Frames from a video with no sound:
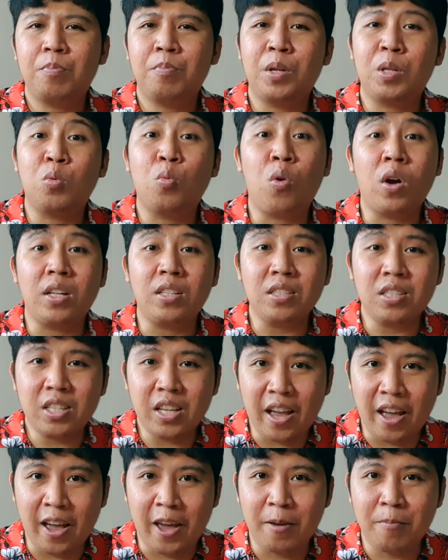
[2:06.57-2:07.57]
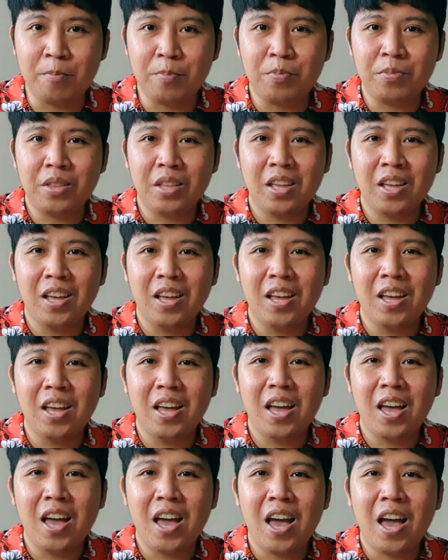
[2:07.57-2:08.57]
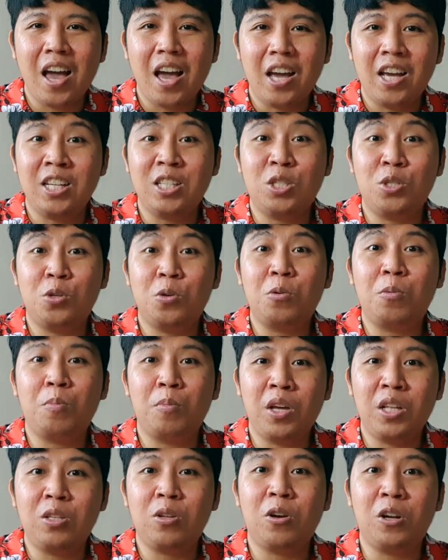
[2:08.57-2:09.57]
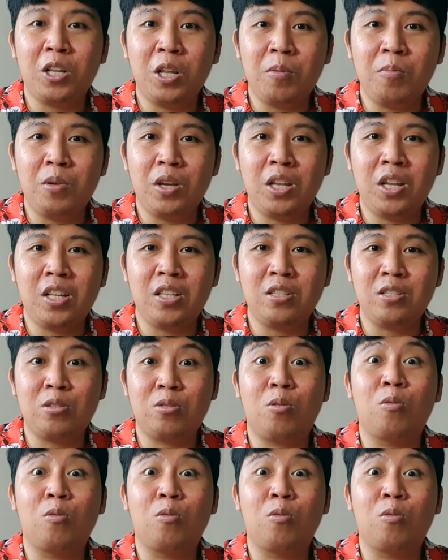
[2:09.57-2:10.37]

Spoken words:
But one time, it took me 30 minutes